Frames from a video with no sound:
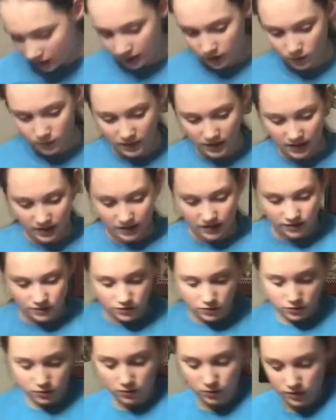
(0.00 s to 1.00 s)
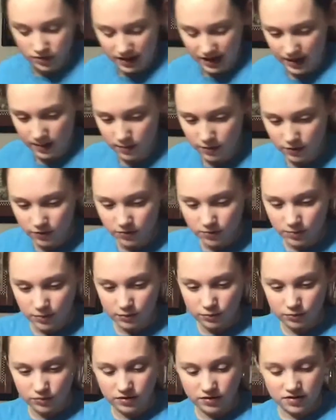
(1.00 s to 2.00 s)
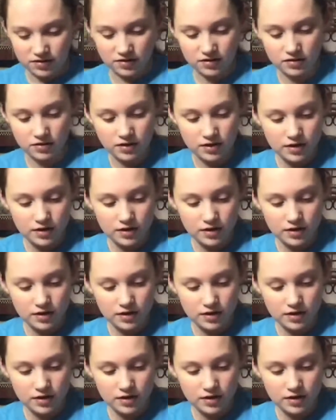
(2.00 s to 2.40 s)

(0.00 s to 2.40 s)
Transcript: oil, we need 2 tablespoons.